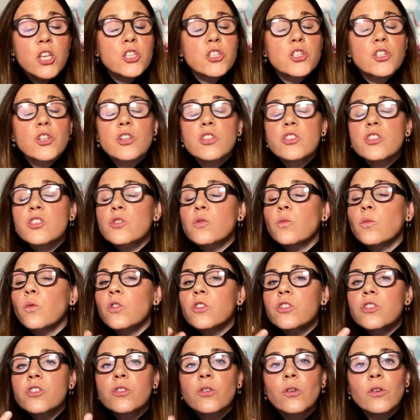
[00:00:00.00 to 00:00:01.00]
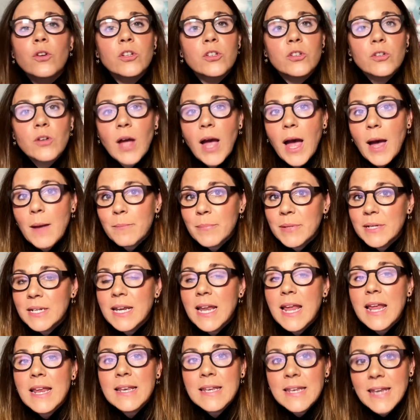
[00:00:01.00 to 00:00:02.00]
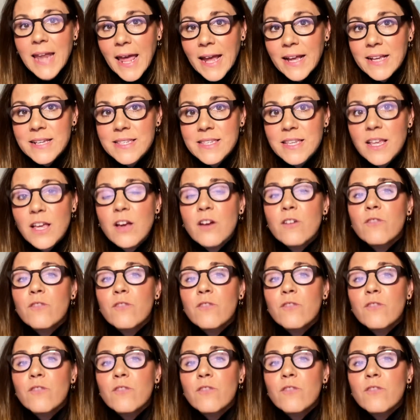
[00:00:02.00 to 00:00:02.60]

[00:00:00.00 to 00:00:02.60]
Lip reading: just what's going to happen next.